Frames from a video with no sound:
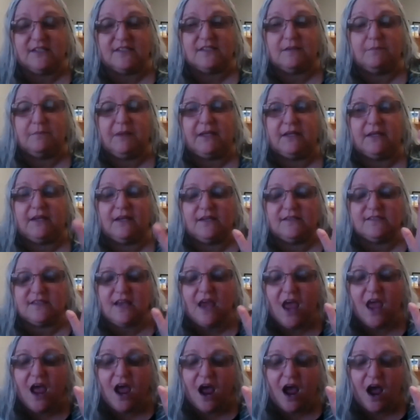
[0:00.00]
disabilities
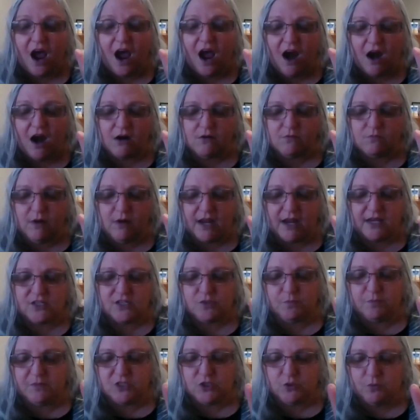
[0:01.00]

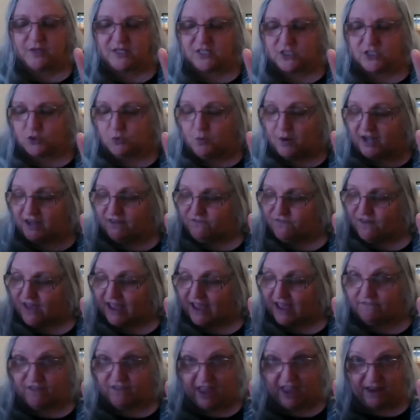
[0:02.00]
range between
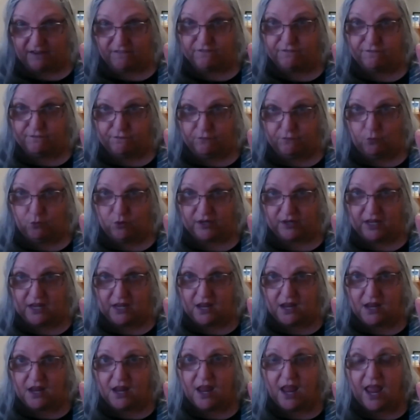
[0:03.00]
25 and
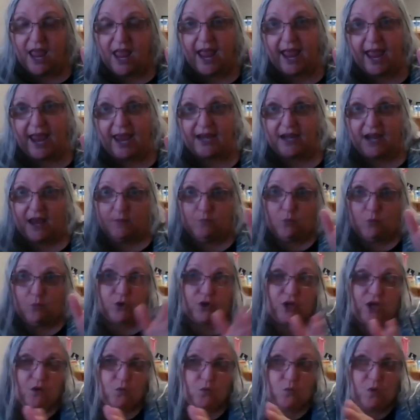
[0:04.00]
40, and I'm
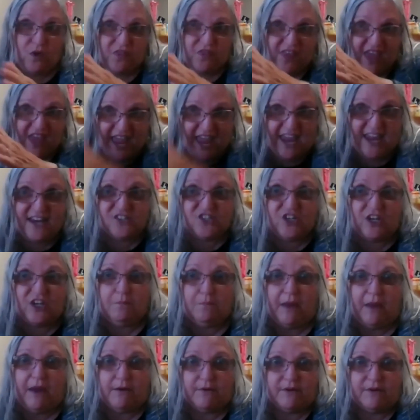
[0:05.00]
working with aging
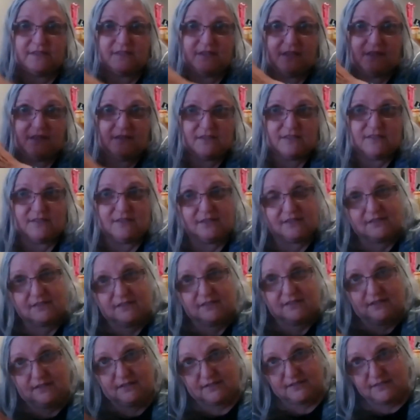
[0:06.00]
parents in the
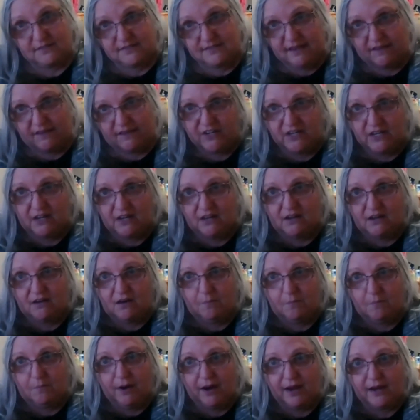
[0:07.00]
60 to 70 year
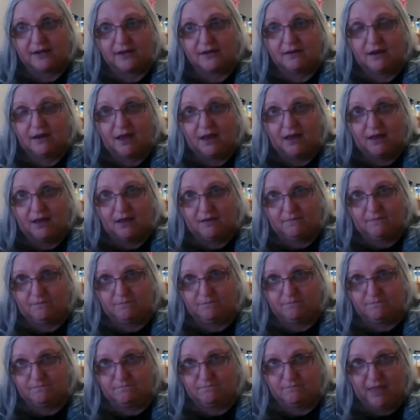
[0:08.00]

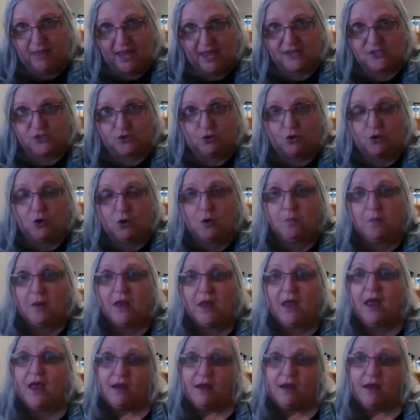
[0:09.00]
age group.